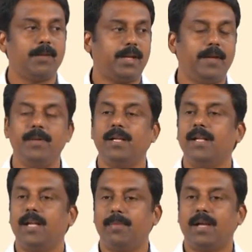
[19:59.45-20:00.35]
okay,
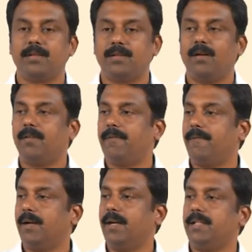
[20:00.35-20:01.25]
because
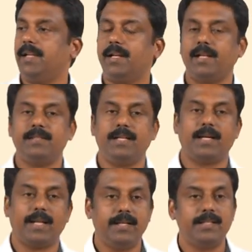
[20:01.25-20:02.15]
of uh, the increasing
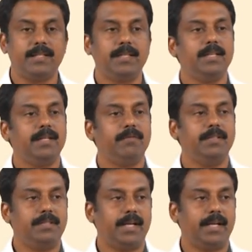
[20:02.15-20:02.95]
current which is